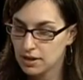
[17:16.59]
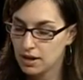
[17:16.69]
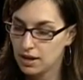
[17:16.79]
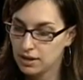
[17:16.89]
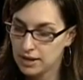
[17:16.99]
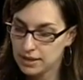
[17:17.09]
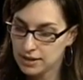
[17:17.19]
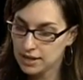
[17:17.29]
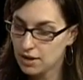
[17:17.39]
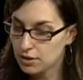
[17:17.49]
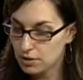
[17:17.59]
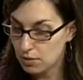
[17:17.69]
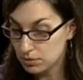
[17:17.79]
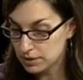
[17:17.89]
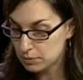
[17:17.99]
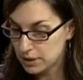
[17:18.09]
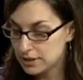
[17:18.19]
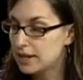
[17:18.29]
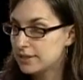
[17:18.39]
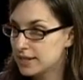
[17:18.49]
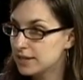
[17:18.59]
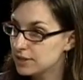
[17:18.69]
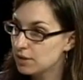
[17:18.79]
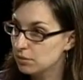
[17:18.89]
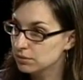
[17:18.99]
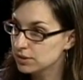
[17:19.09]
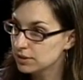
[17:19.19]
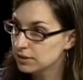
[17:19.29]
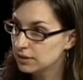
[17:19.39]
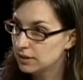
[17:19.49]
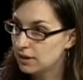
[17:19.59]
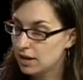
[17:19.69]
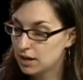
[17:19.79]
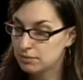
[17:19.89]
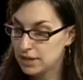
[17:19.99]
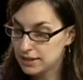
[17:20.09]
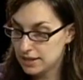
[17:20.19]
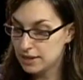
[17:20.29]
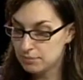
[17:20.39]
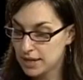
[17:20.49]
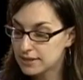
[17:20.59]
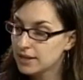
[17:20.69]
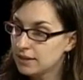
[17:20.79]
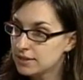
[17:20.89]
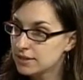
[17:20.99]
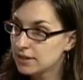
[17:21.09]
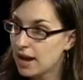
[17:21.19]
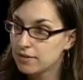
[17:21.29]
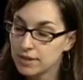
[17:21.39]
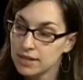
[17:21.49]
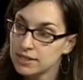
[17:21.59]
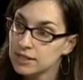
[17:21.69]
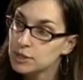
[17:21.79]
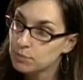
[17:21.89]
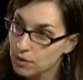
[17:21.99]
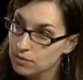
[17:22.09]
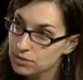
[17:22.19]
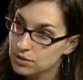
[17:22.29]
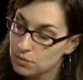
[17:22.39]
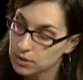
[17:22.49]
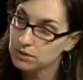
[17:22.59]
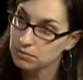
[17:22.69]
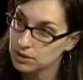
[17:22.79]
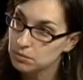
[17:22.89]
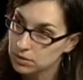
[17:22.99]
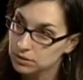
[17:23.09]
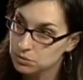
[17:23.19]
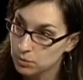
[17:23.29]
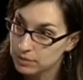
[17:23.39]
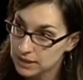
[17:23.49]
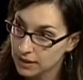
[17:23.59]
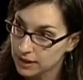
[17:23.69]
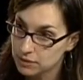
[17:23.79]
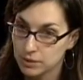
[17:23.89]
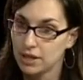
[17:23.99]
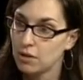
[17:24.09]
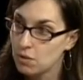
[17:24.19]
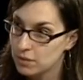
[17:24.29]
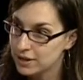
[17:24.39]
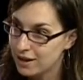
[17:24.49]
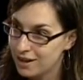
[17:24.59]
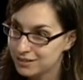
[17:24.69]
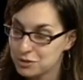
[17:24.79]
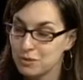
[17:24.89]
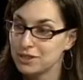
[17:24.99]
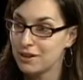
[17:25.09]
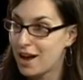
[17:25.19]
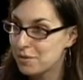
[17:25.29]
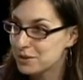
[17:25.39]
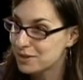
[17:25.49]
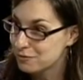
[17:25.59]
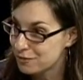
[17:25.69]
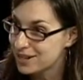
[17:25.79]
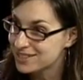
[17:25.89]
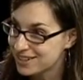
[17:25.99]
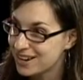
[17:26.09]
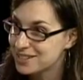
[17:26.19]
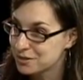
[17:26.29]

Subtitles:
When as kids get older, it makes sense to have kids exposed to what the real world will be like when they go away to college, when they're out with their friends in high school.